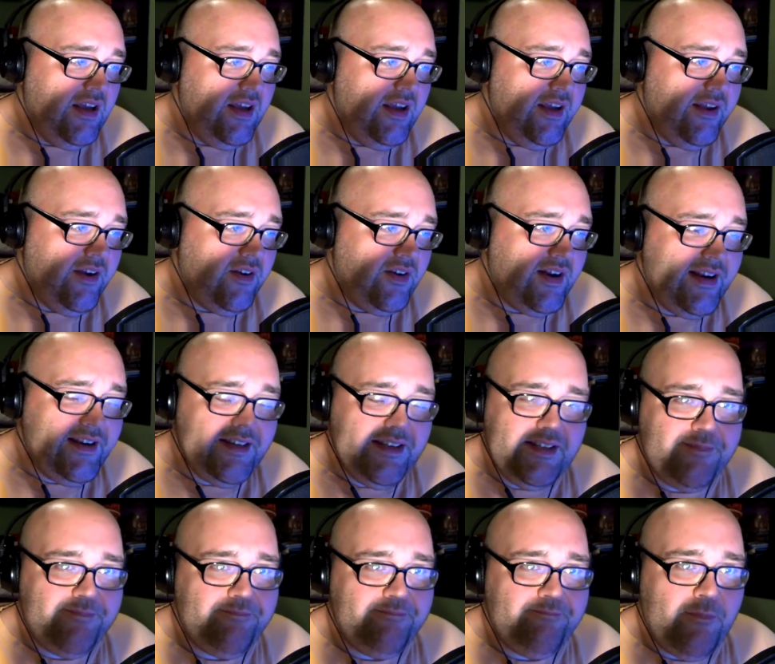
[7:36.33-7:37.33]
Kind of
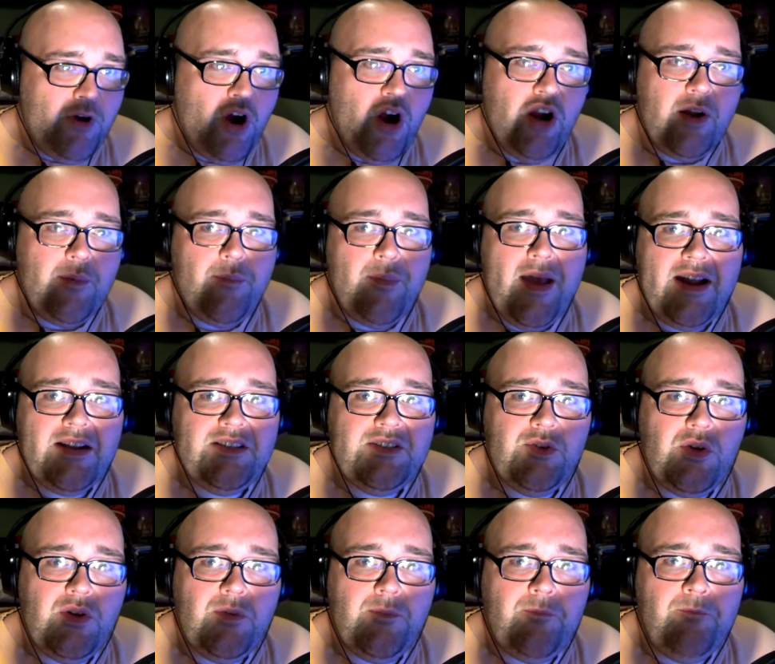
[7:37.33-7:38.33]
just harken back
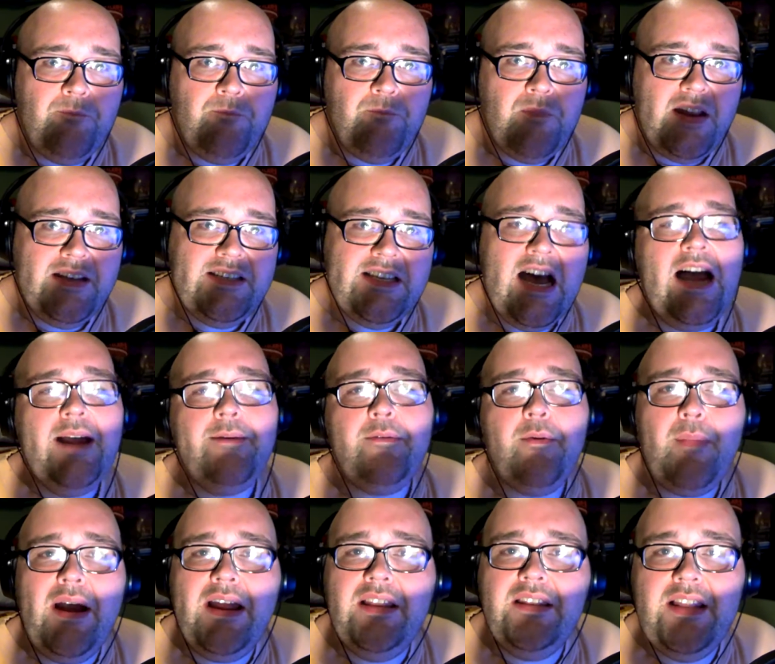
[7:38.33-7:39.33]
to a time in
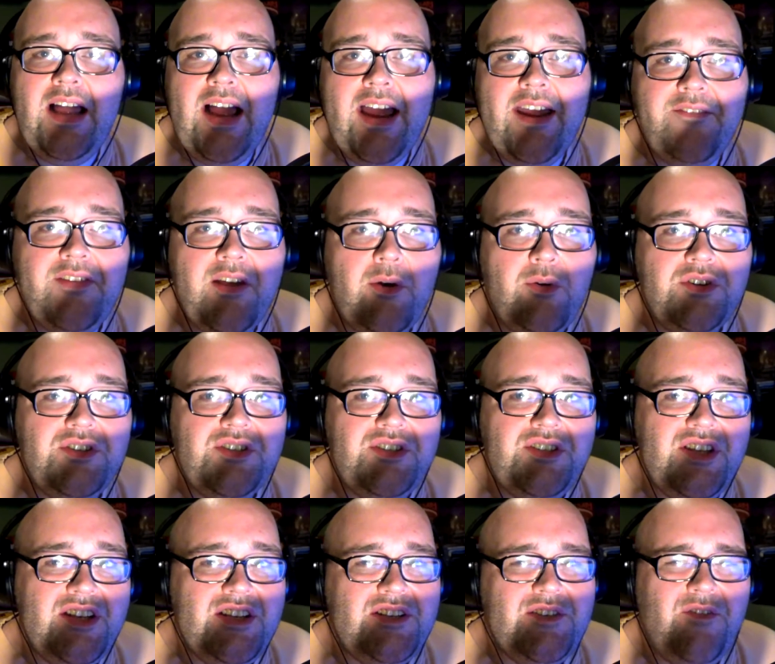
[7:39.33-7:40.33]
my life that was
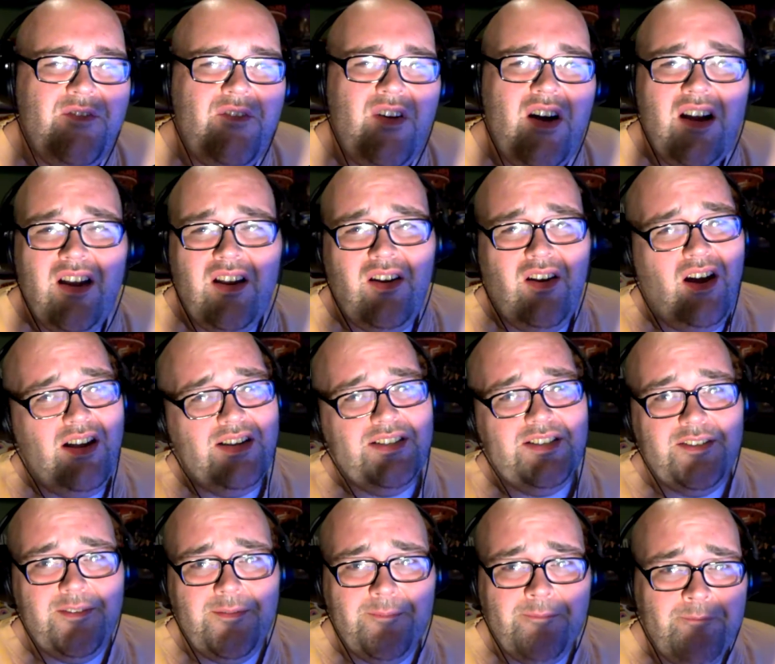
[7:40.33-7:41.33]
just fucking
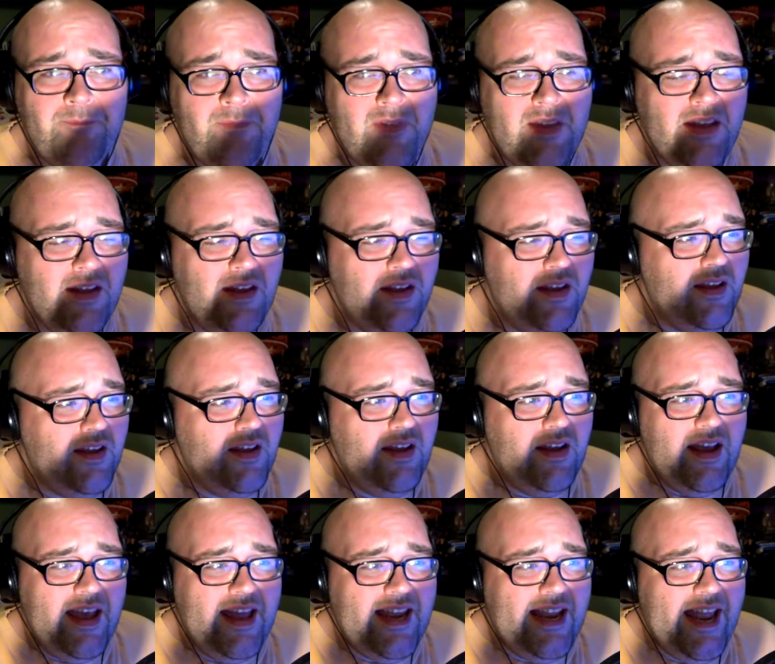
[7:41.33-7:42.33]
awesome.
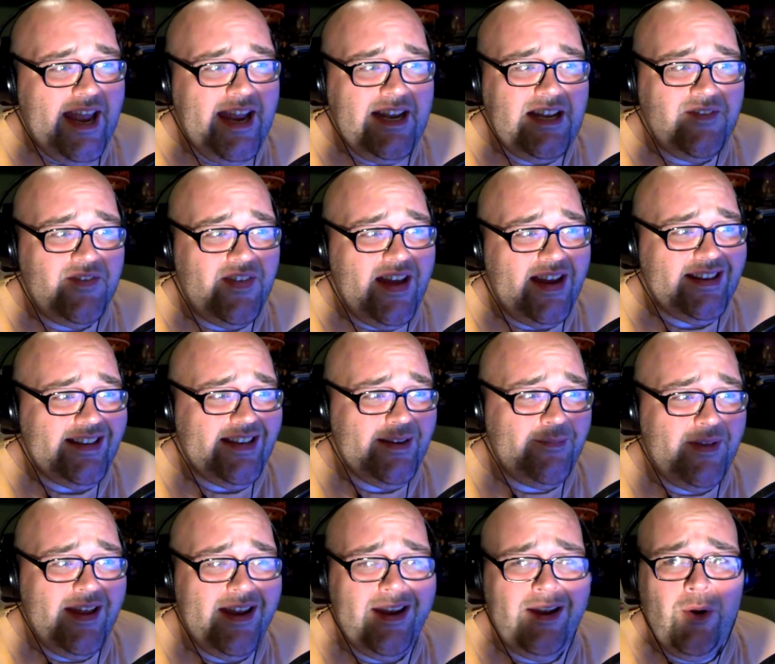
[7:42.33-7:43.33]
And I hate the fact that I'm
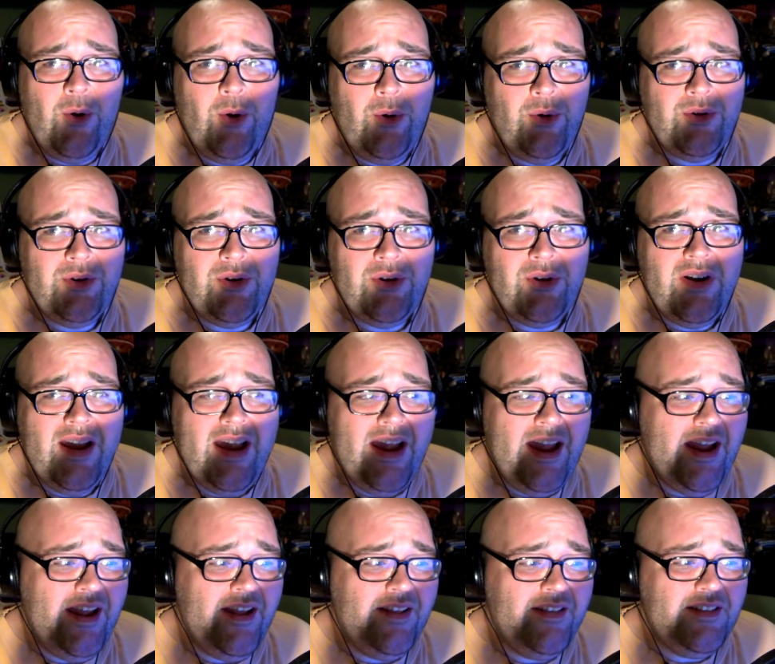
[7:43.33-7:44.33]
getting older
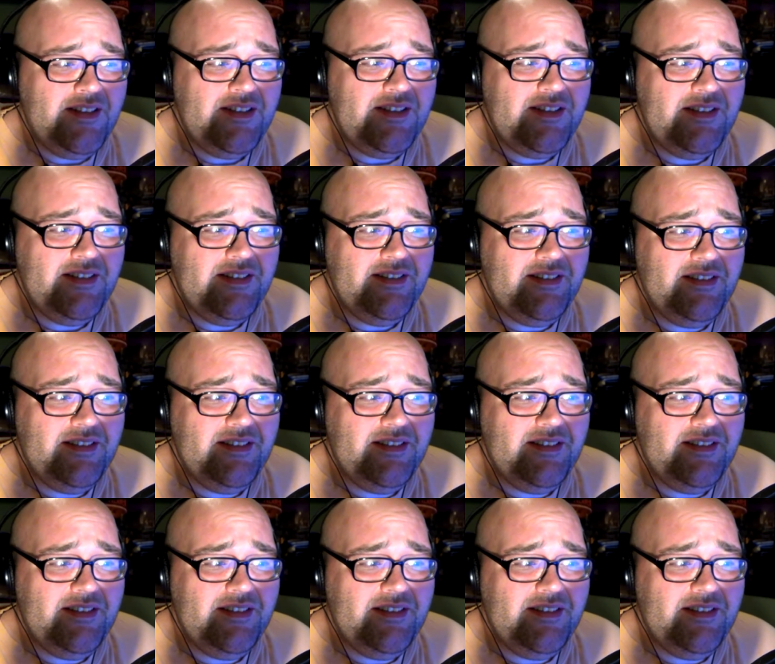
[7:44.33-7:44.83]
and the